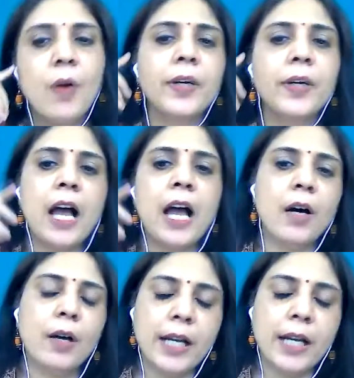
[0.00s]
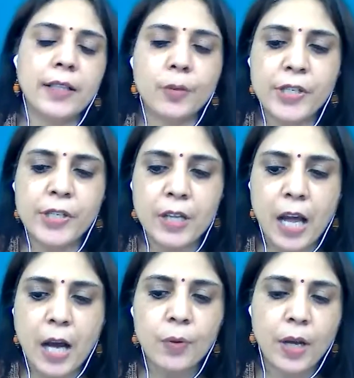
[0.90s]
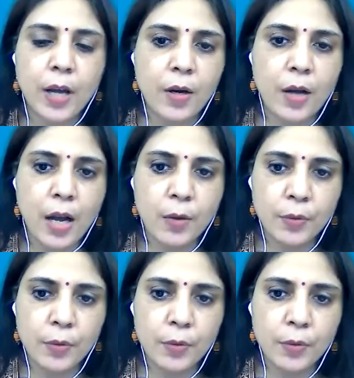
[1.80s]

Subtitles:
Okay, another question. How